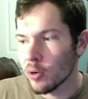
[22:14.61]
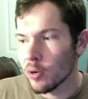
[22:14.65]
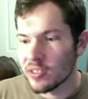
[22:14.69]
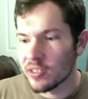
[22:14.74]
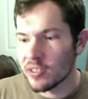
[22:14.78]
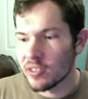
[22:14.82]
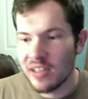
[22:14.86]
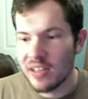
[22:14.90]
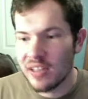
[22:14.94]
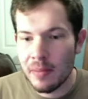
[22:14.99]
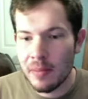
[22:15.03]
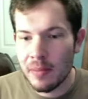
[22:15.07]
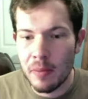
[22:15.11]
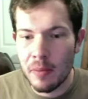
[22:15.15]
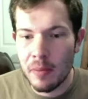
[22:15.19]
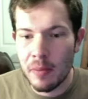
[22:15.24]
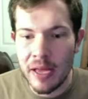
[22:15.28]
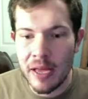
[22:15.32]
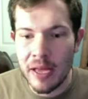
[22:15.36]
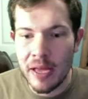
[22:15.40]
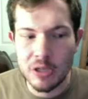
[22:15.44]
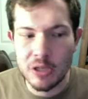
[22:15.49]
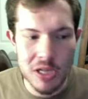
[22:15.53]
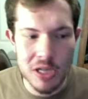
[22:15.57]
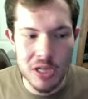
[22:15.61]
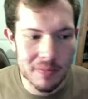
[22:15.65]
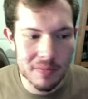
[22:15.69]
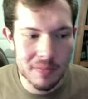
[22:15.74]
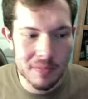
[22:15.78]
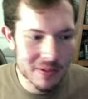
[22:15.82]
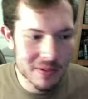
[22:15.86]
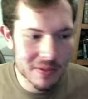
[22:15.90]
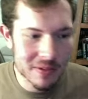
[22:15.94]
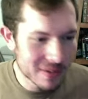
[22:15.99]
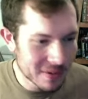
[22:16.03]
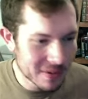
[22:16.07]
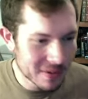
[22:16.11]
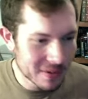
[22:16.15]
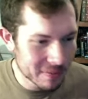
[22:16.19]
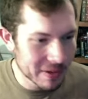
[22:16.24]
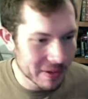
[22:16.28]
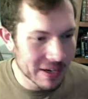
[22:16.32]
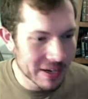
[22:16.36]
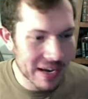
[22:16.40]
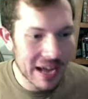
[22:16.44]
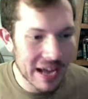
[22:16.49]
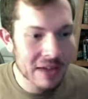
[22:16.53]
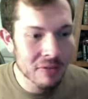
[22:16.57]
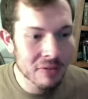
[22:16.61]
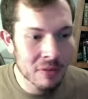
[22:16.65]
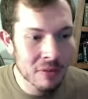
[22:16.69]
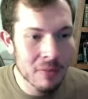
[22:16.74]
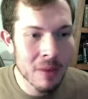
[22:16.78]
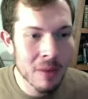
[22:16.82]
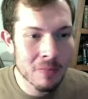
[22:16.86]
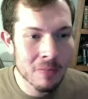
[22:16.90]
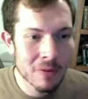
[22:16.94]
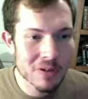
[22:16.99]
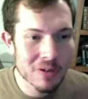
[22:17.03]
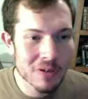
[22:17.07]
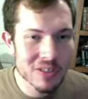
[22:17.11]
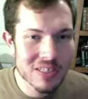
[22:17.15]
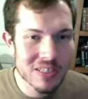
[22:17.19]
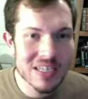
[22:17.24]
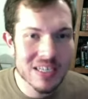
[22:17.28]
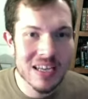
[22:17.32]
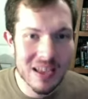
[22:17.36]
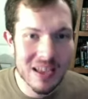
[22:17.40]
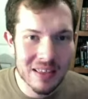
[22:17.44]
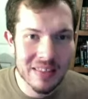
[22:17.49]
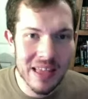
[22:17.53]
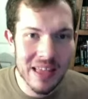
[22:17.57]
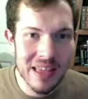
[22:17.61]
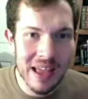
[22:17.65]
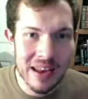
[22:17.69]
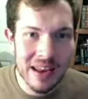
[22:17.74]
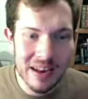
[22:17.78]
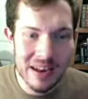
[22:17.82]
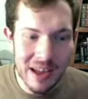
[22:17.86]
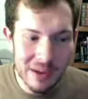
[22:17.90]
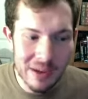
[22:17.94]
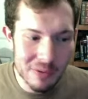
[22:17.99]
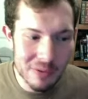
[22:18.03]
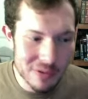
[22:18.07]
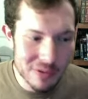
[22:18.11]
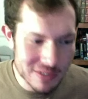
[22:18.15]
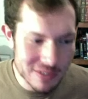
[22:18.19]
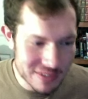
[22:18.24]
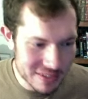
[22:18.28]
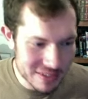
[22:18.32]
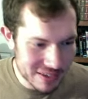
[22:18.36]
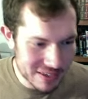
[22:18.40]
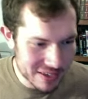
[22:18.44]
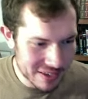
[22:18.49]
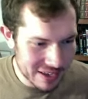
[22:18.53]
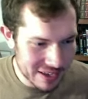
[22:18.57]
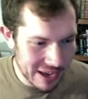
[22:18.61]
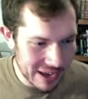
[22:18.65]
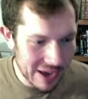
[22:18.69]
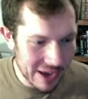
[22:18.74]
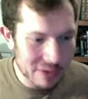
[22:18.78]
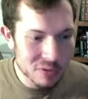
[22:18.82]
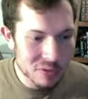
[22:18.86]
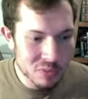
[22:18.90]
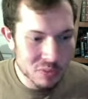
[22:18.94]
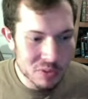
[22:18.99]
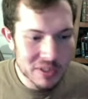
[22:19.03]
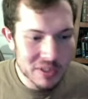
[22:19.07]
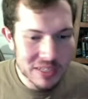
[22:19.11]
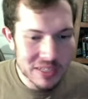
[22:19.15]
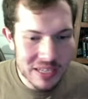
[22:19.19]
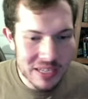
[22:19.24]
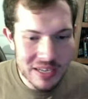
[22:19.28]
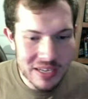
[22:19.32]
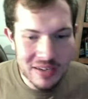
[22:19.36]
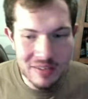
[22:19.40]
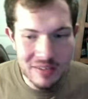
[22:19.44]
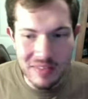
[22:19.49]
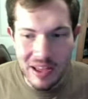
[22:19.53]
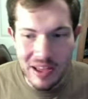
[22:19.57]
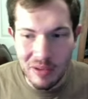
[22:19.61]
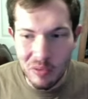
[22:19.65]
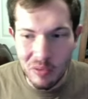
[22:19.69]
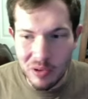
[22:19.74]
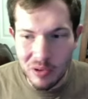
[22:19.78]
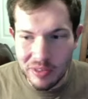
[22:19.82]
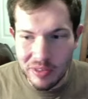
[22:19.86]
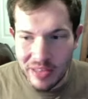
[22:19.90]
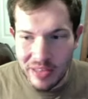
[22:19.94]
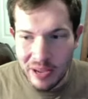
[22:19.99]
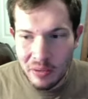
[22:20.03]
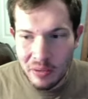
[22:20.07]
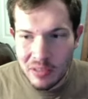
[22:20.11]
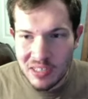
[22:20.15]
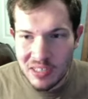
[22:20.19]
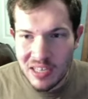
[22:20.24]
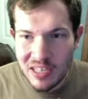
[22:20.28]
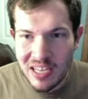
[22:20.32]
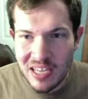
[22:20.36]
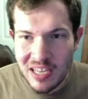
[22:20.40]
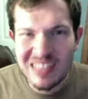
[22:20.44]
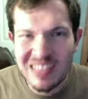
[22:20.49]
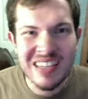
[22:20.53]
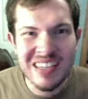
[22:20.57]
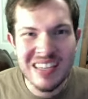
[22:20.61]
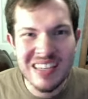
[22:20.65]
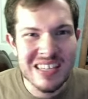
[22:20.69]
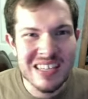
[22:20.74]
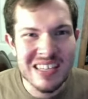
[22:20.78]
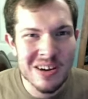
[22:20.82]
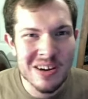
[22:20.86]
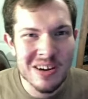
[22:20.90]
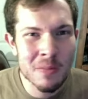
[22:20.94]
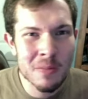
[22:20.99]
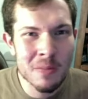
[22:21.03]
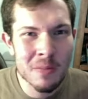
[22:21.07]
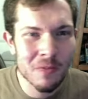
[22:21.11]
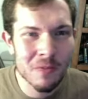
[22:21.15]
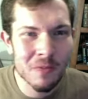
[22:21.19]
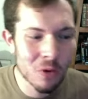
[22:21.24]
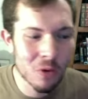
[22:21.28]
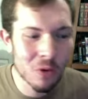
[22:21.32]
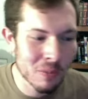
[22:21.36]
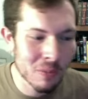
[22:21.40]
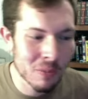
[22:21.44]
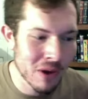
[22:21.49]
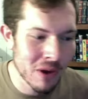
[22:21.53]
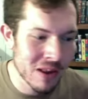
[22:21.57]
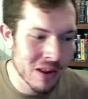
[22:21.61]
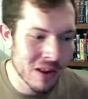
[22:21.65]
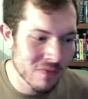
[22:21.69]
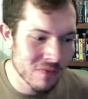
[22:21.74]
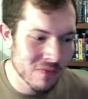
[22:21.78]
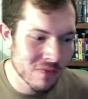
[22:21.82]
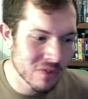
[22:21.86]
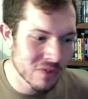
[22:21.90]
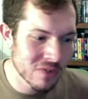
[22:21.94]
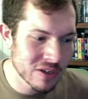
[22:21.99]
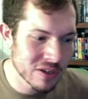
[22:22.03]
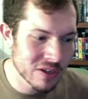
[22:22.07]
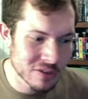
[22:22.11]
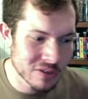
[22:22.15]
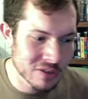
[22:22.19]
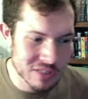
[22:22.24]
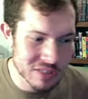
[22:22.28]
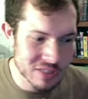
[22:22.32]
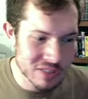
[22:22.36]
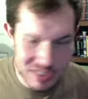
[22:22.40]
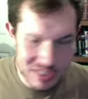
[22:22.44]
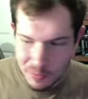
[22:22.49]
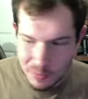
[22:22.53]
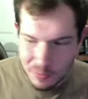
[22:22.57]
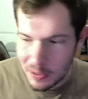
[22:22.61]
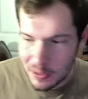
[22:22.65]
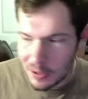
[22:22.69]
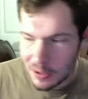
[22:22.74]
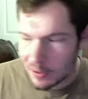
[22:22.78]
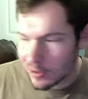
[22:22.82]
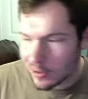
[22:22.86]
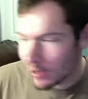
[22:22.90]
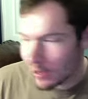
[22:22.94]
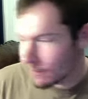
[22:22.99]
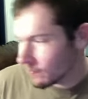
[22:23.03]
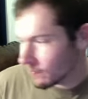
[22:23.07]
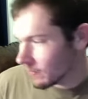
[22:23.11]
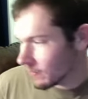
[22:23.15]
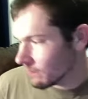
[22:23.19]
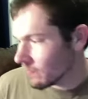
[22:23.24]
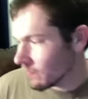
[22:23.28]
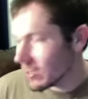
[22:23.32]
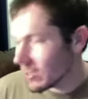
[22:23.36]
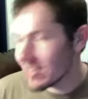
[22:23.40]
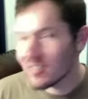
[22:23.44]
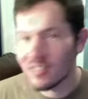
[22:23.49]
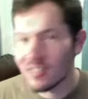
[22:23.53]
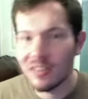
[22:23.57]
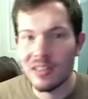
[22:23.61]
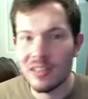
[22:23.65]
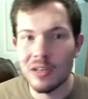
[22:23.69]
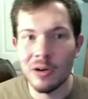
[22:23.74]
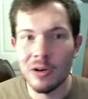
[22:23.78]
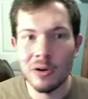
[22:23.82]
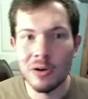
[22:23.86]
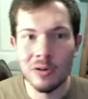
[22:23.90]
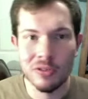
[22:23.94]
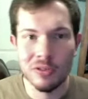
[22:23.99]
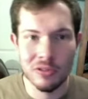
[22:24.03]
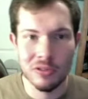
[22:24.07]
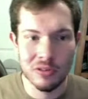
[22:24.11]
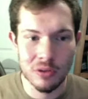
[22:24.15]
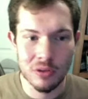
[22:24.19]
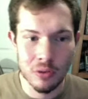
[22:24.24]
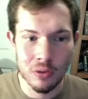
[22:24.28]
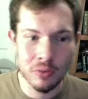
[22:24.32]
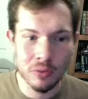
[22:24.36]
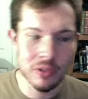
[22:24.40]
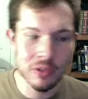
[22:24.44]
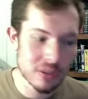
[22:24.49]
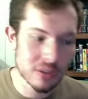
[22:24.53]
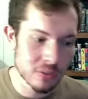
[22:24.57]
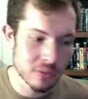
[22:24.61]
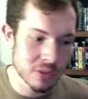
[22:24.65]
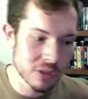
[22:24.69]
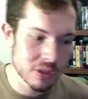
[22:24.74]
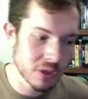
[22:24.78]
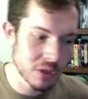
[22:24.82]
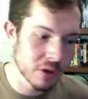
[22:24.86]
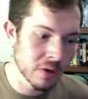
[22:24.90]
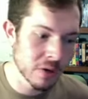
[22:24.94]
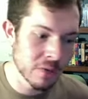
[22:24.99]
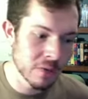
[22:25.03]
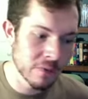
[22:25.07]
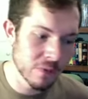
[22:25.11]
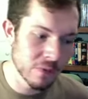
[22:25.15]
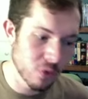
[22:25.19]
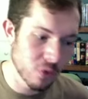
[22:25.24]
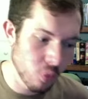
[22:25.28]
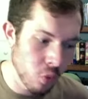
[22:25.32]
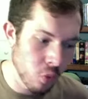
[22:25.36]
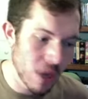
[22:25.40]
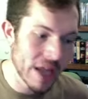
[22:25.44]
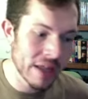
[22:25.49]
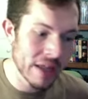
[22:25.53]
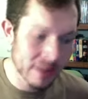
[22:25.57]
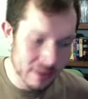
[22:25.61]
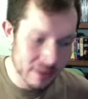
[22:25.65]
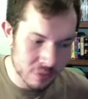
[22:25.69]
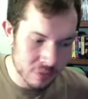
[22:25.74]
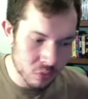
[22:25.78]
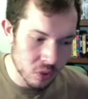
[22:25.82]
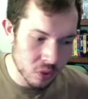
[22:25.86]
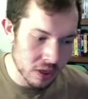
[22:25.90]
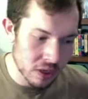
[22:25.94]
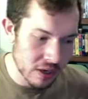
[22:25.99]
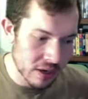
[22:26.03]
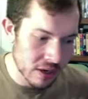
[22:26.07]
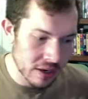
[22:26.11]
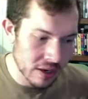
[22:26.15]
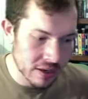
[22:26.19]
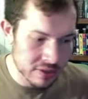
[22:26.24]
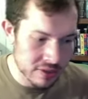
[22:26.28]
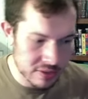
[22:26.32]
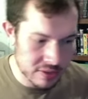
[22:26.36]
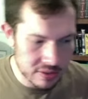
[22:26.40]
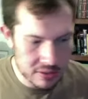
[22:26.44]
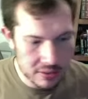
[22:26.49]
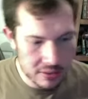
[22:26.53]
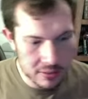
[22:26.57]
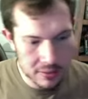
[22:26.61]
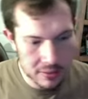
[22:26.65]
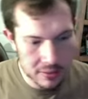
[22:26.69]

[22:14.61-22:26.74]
It's an M M A gym. But I remember seeing that, and I was I was really into that one. That was like the year before Brendan Fraser disappeared off the face of the earth, only to return for The Whale and win an Oscar.